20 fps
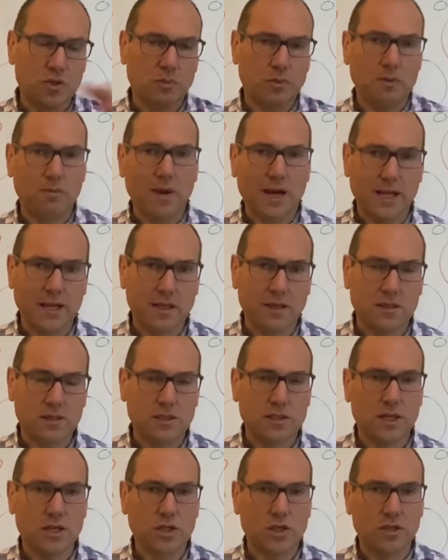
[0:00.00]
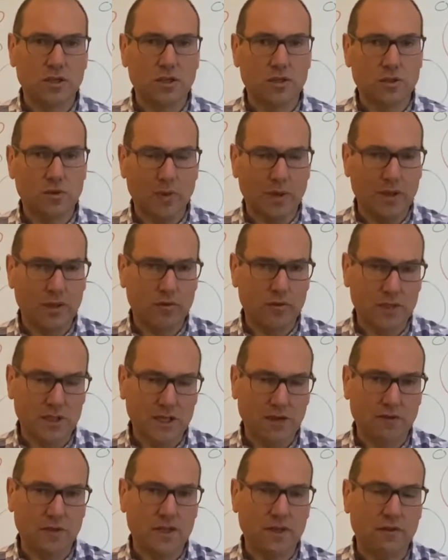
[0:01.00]
be making decisions or whether you're
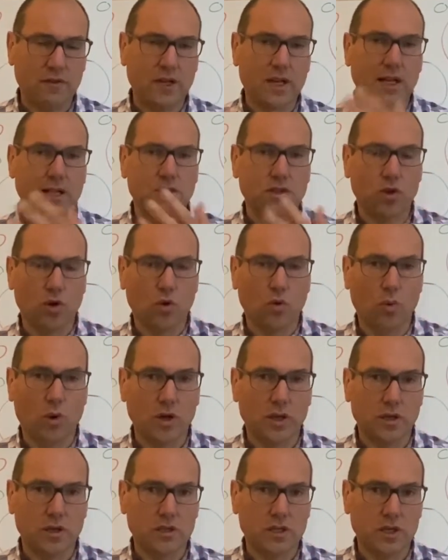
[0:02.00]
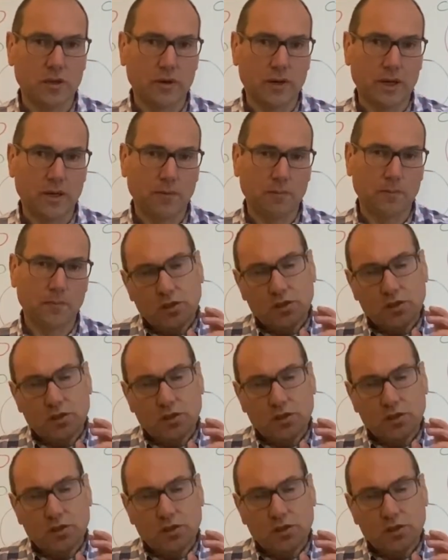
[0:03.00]
receiving dividends or what you're doing.